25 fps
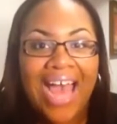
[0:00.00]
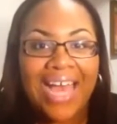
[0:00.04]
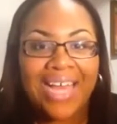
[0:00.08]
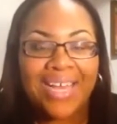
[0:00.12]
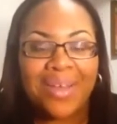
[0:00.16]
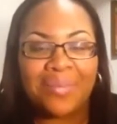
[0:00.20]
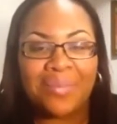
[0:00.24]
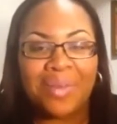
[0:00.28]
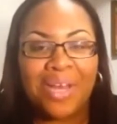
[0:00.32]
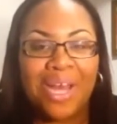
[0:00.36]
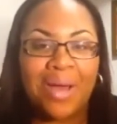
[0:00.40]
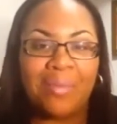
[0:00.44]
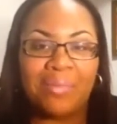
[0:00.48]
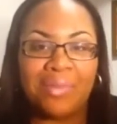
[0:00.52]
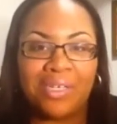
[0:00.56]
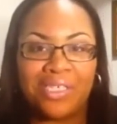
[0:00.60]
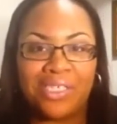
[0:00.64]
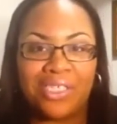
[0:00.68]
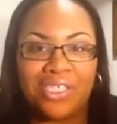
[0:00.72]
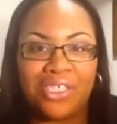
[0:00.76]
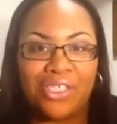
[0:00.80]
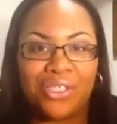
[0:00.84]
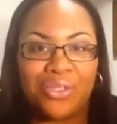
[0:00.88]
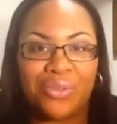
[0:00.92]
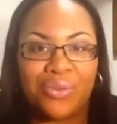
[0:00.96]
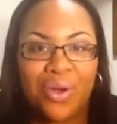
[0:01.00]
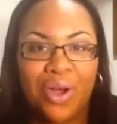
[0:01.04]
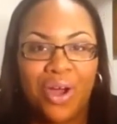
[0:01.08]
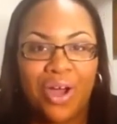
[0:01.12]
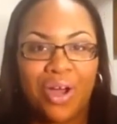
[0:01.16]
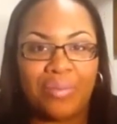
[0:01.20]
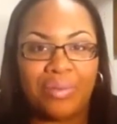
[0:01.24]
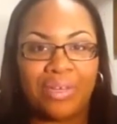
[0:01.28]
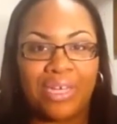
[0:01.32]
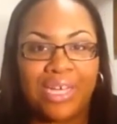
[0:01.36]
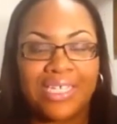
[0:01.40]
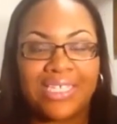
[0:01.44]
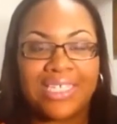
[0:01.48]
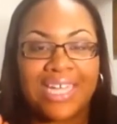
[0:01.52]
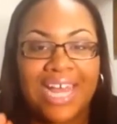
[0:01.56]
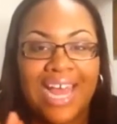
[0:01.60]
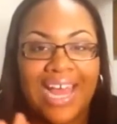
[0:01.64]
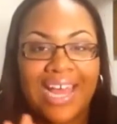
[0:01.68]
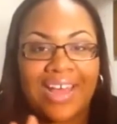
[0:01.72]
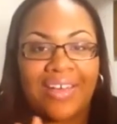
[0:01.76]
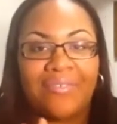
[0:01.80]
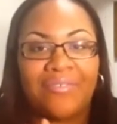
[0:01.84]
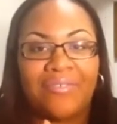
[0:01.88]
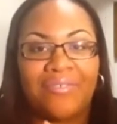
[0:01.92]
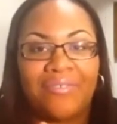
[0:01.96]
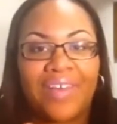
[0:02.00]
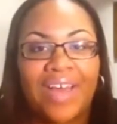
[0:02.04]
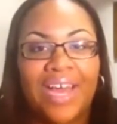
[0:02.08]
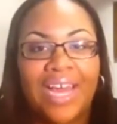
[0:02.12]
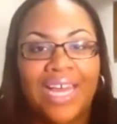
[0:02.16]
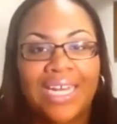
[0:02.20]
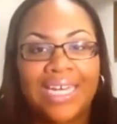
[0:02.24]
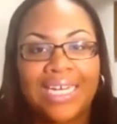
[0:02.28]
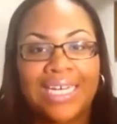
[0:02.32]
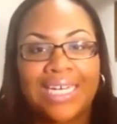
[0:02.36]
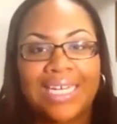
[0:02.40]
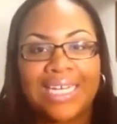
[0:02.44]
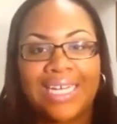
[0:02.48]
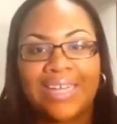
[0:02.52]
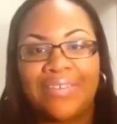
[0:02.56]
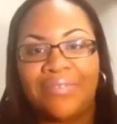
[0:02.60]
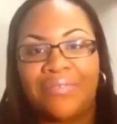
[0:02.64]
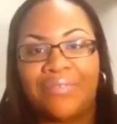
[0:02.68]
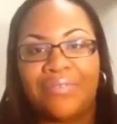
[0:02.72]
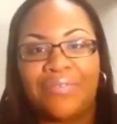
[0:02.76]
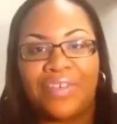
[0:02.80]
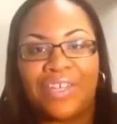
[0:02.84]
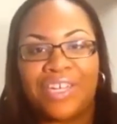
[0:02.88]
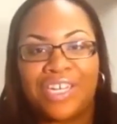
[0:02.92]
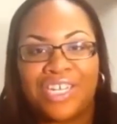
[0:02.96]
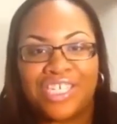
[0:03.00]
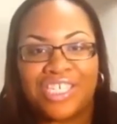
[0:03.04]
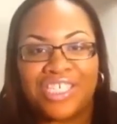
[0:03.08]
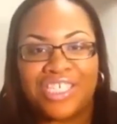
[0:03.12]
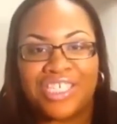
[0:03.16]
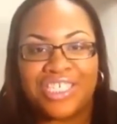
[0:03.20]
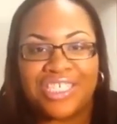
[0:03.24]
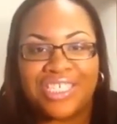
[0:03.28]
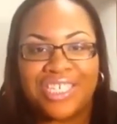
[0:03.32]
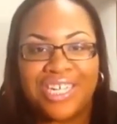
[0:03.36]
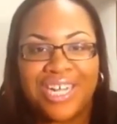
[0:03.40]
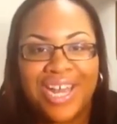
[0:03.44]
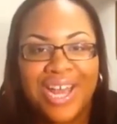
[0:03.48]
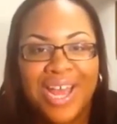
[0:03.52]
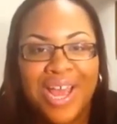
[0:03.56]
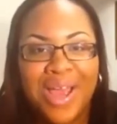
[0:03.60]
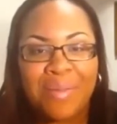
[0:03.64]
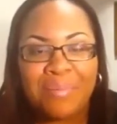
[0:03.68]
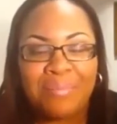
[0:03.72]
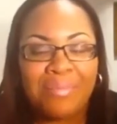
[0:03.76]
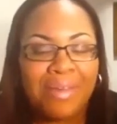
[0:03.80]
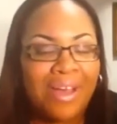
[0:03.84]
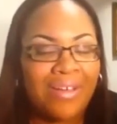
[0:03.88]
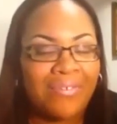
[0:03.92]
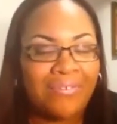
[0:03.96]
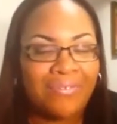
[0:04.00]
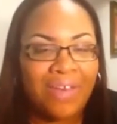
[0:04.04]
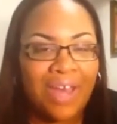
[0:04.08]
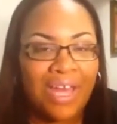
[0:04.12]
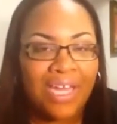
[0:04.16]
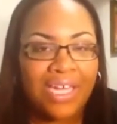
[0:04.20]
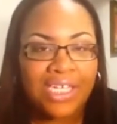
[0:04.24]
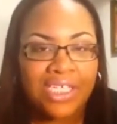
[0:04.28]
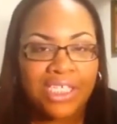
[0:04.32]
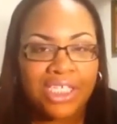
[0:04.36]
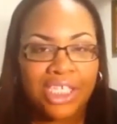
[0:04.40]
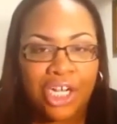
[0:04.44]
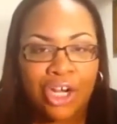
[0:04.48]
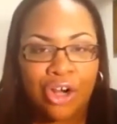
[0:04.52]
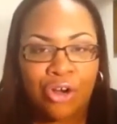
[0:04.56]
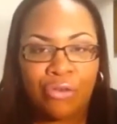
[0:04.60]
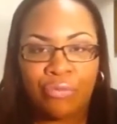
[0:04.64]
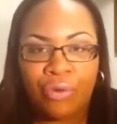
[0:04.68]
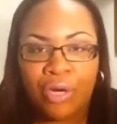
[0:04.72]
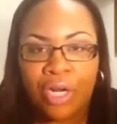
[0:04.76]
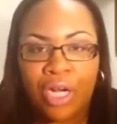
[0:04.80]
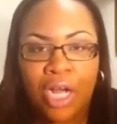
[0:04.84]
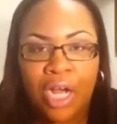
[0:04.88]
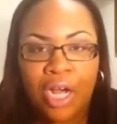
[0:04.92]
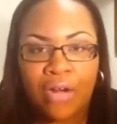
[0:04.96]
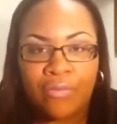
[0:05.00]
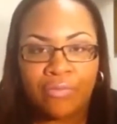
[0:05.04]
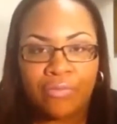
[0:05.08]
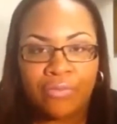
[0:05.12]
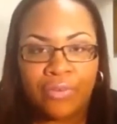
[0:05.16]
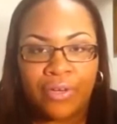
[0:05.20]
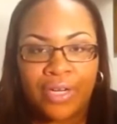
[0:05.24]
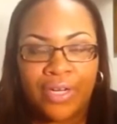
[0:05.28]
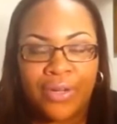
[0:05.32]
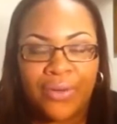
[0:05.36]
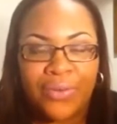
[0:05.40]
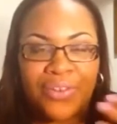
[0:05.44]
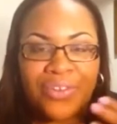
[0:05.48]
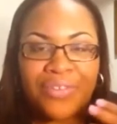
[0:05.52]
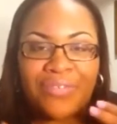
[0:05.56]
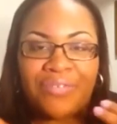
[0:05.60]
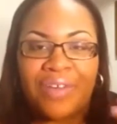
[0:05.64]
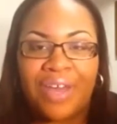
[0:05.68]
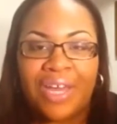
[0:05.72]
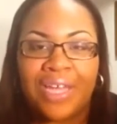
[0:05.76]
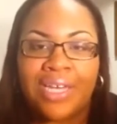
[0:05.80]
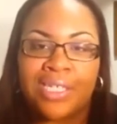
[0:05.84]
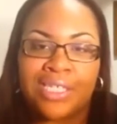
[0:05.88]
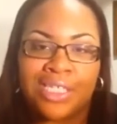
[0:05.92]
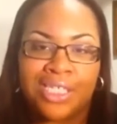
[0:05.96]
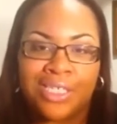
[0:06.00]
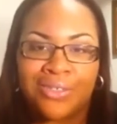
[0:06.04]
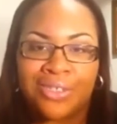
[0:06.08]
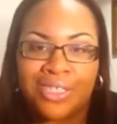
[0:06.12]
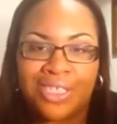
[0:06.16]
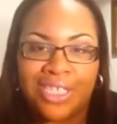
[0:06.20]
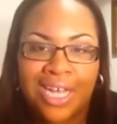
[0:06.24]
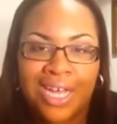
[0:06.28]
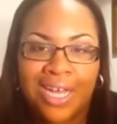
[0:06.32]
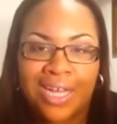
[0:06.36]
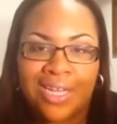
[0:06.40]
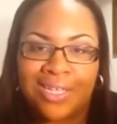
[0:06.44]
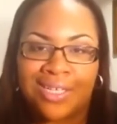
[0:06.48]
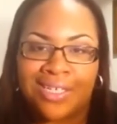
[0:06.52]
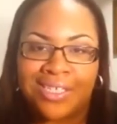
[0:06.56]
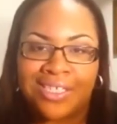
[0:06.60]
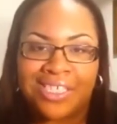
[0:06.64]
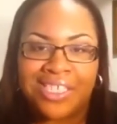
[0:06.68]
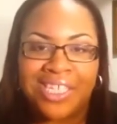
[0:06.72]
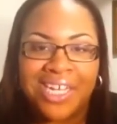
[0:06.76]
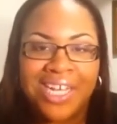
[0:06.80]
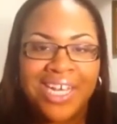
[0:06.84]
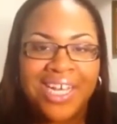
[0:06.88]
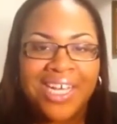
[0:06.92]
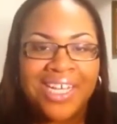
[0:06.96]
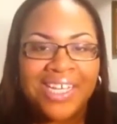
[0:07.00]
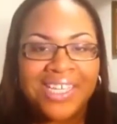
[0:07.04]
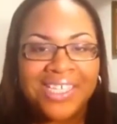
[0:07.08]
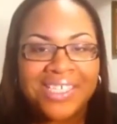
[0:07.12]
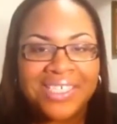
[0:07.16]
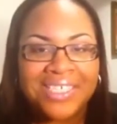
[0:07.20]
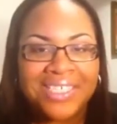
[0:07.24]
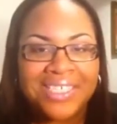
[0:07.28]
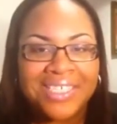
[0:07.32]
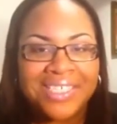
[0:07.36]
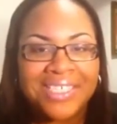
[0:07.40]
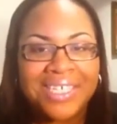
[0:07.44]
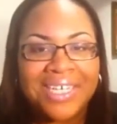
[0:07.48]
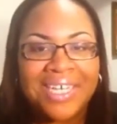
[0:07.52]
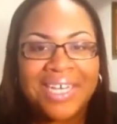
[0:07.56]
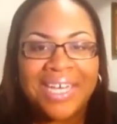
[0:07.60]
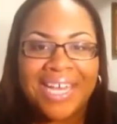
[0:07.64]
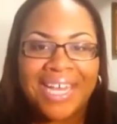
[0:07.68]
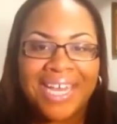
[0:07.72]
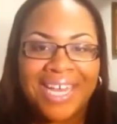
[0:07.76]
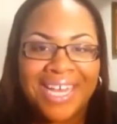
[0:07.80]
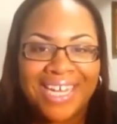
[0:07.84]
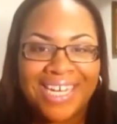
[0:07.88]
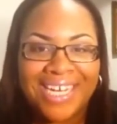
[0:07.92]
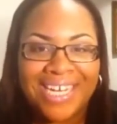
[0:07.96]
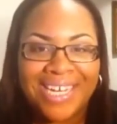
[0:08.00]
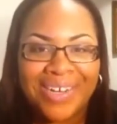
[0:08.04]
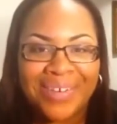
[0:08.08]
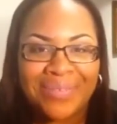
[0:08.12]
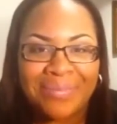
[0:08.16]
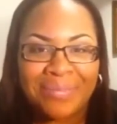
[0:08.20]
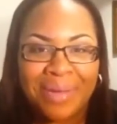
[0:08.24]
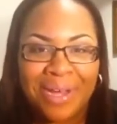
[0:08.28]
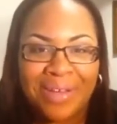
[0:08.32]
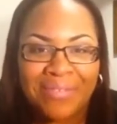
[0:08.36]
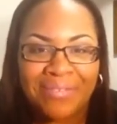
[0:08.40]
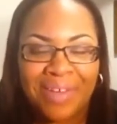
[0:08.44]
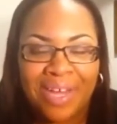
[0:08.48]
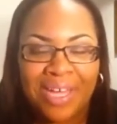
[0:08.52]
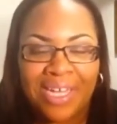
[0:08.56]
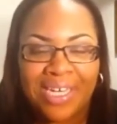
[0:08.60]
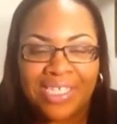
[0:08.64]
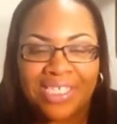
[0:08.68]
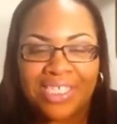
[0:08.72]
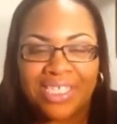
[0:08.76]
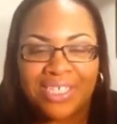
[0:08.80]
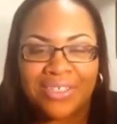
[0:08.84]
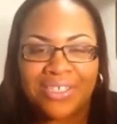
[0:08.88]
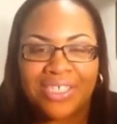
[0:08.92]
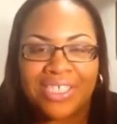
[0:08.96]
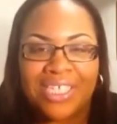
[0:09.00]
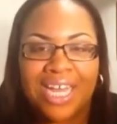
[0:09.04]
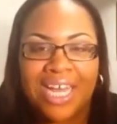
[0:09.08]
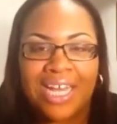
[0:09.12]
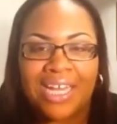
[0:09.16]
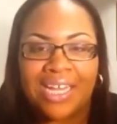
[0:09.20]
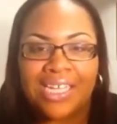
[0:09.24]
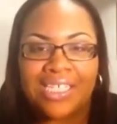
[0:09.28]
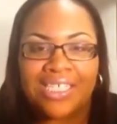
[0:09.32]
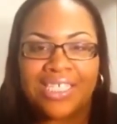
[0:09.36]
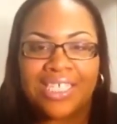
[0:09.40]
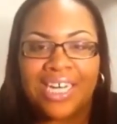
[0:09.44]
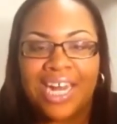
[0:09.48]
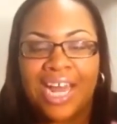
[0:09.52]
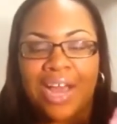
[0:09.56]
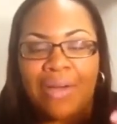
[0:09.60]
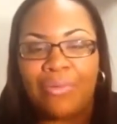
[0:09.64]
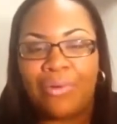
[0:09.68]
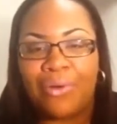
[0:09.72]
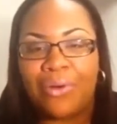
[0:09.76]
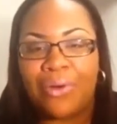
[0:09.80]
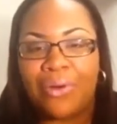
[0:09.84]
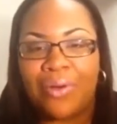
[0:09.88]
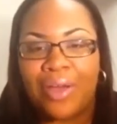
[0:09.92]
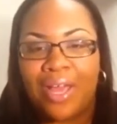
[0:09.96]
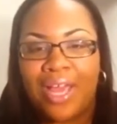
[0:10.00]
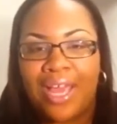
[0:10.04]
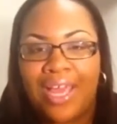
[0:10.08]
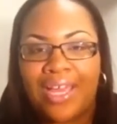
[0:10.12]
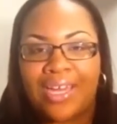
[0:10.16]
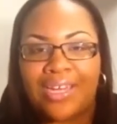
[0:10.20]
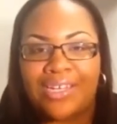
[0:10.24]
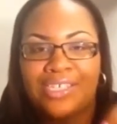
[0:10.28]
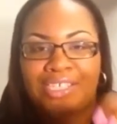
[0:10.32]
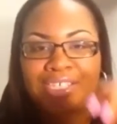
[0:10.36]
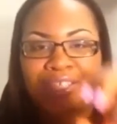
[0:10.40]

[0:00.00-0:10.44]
I am coming to you all because I have finally finished my Vitagel Recovery or the Vitagel Challenge. This is the end of my Vitagel Challenge, and I will go ahead